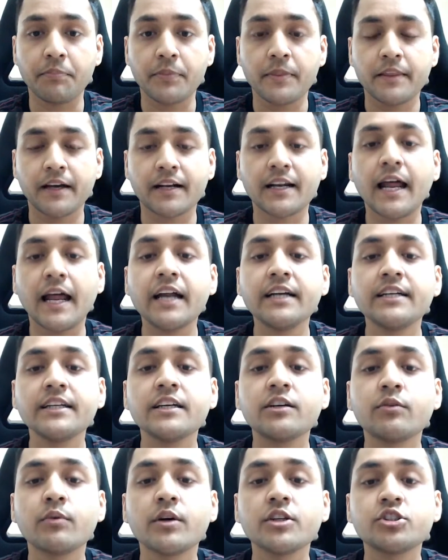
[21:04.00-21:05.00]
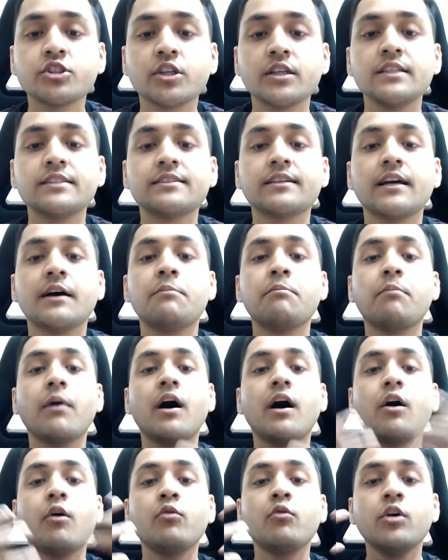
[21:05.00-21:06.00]
The clarity question is
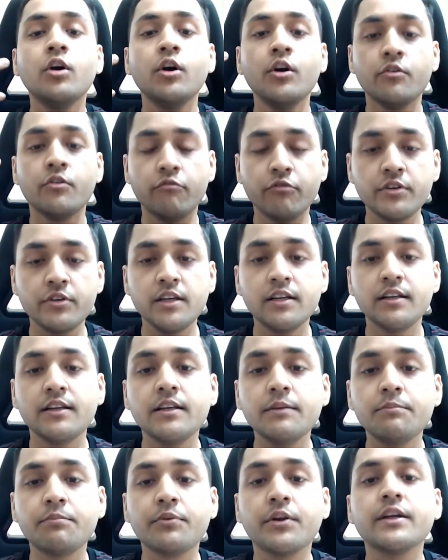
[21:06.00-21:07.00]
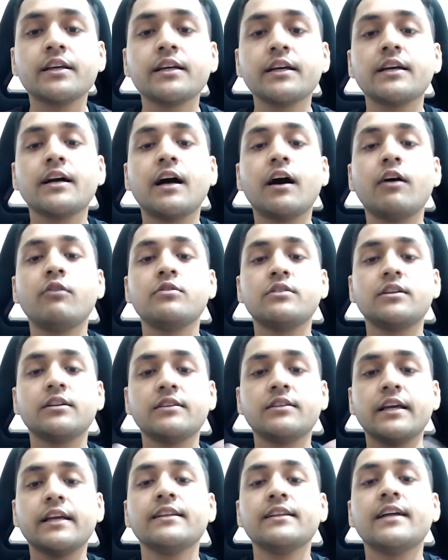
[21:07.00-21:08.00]
about really bringing out the
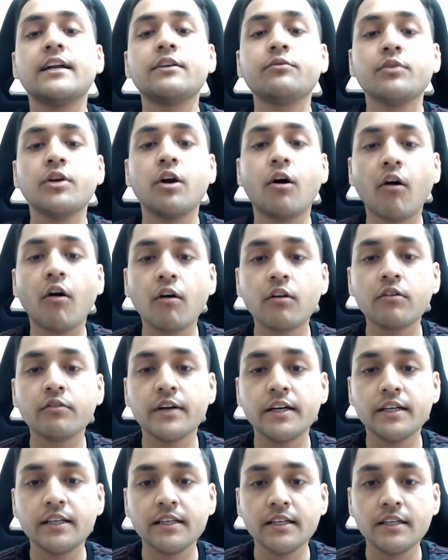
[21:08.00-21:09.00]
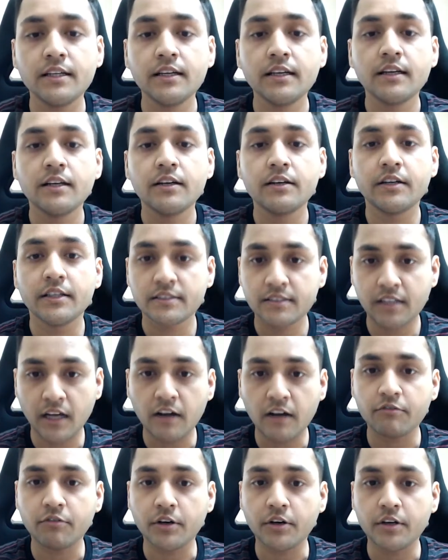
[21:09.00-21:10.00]
thing that we already
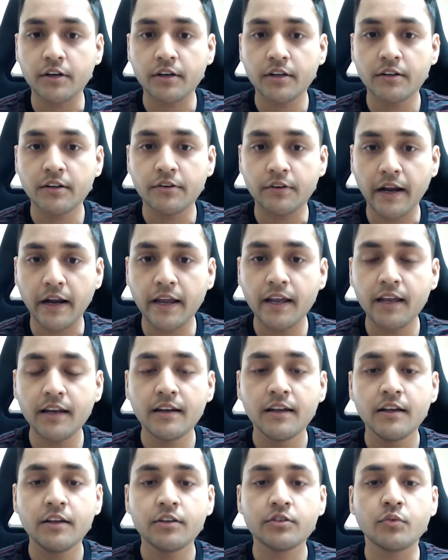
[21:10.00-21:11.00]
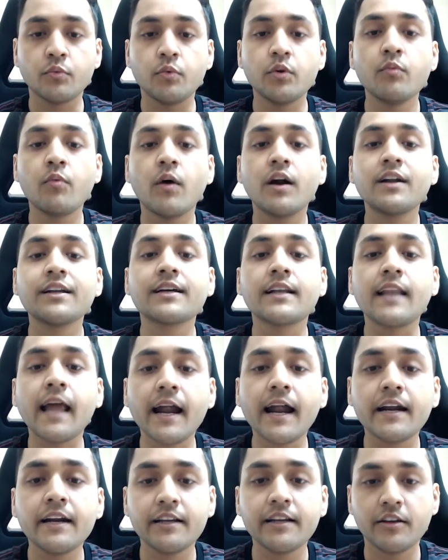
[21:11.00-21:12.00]
discovered, right? So we want
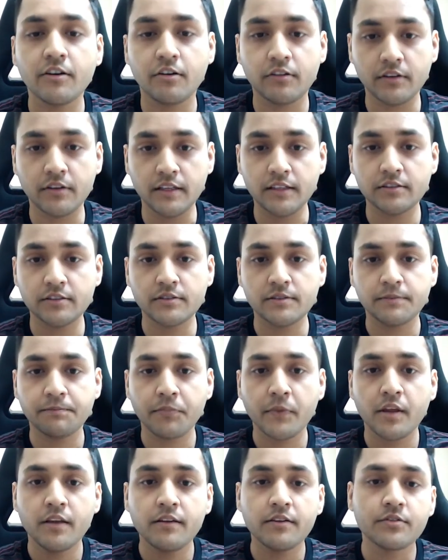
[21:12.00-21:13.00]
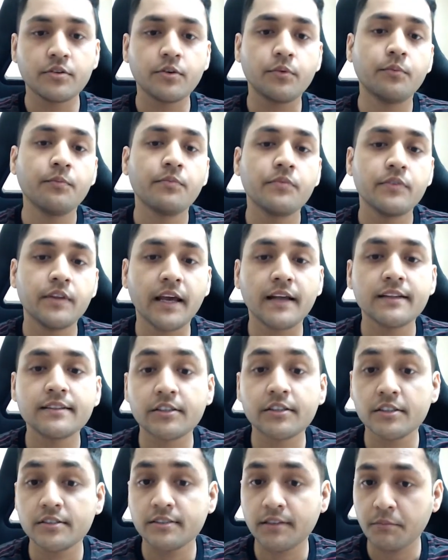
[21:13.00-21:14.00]
clarity on this. So the
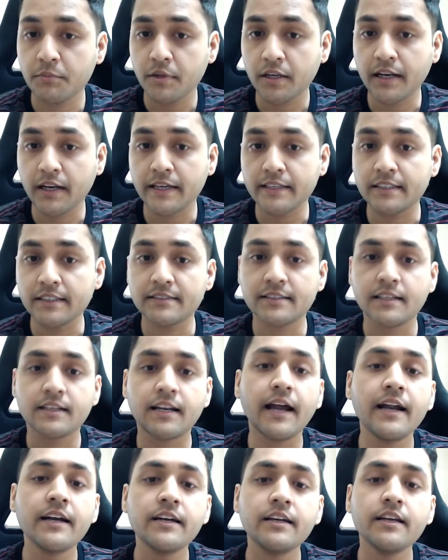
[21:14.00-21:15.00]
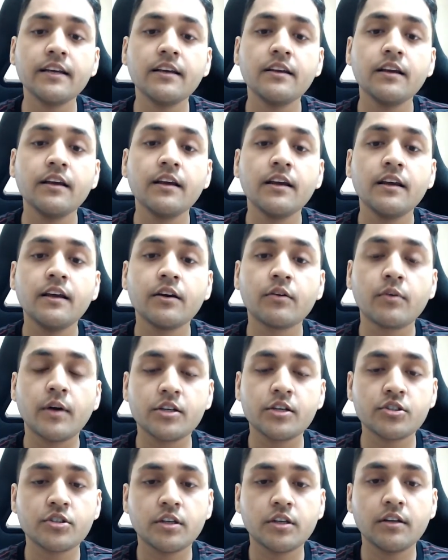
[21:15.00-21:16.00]
answer is something like this. The clarity
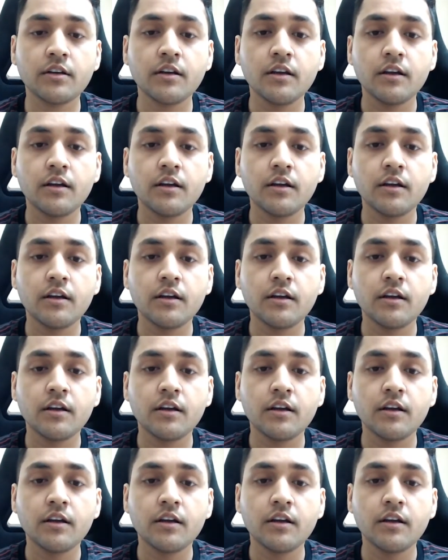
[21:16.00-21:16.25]
question